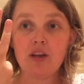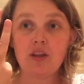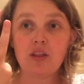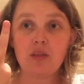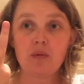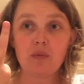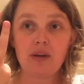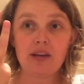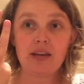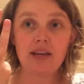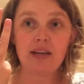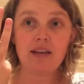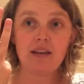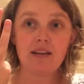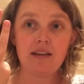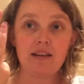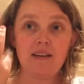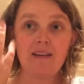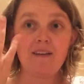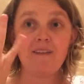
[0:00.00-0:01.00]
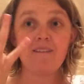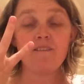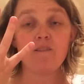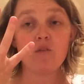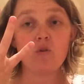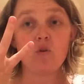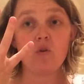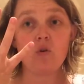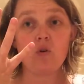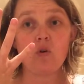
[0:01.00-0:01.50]
3,
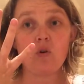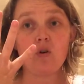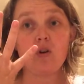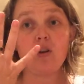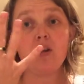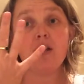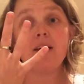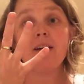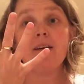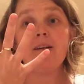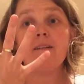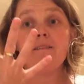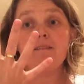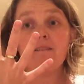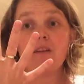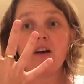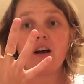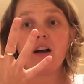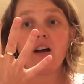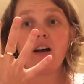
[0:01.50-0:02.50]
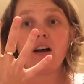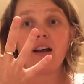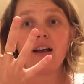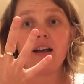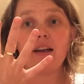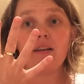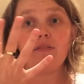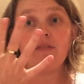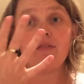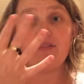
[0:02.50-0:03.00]
4,
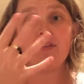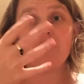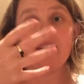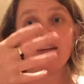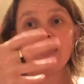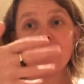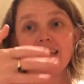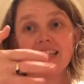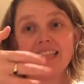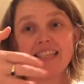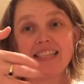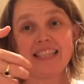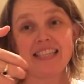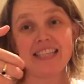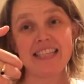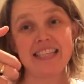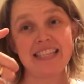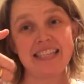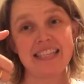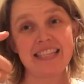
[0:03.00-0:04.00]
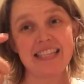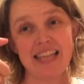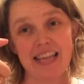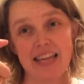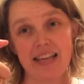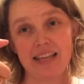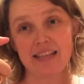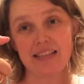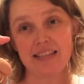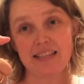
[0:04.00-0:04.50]
5,
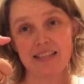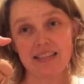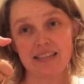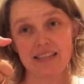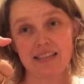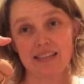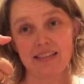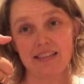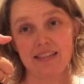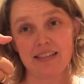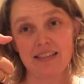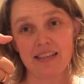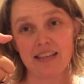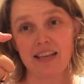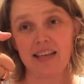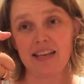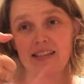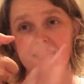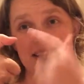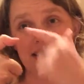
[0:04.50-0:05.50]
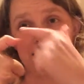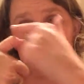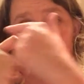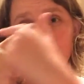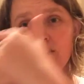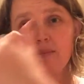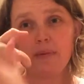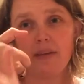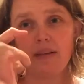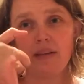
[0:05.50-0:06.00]
6. Okay, see, it
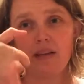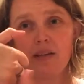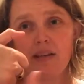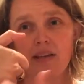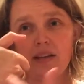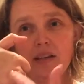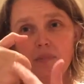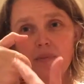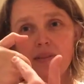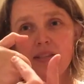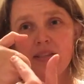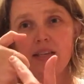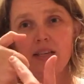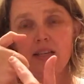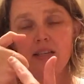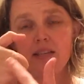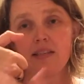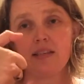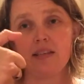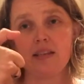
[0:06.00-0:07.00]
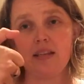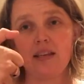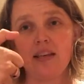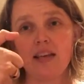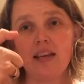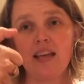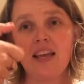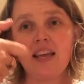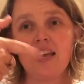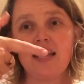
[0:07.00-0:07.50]
looks a bit like a number 6.
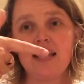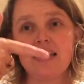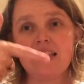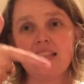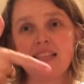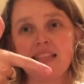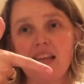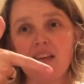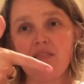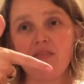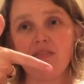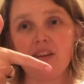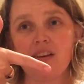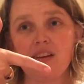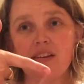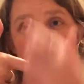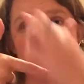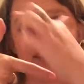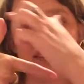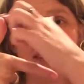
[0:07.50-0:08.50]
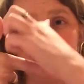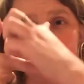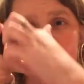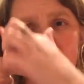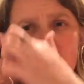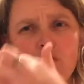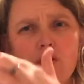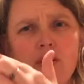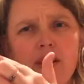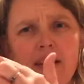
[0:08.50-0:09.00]
7. It
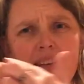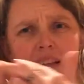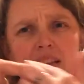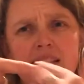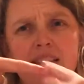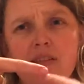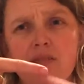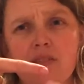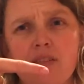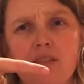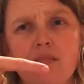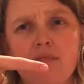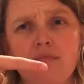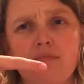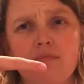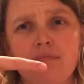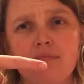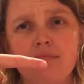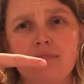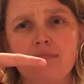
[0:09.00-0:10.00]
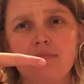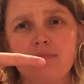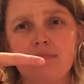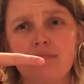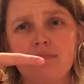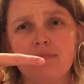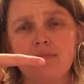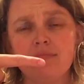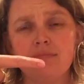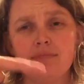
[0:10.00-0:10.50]
does look like a 7,
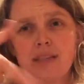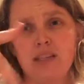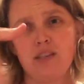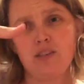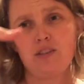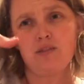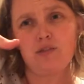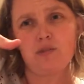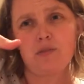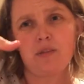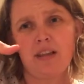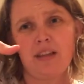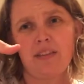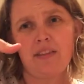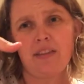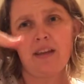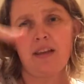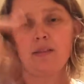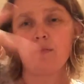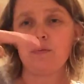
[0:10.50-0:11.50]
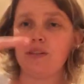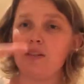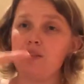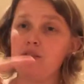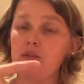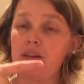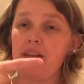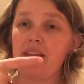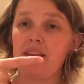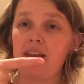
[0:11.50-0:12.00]
but you don't do it like that. We just do
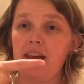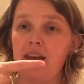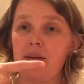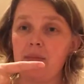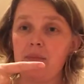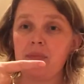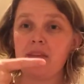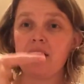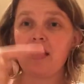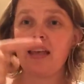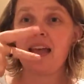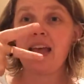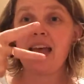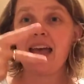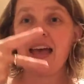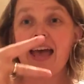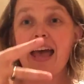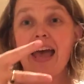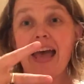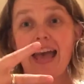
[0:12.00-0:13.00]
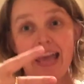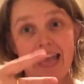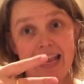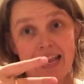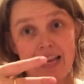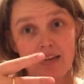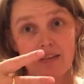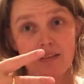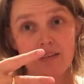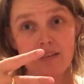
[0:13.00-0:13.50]
it like that.
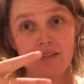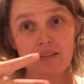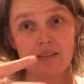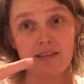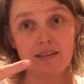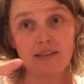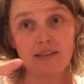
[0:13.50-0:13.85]
8,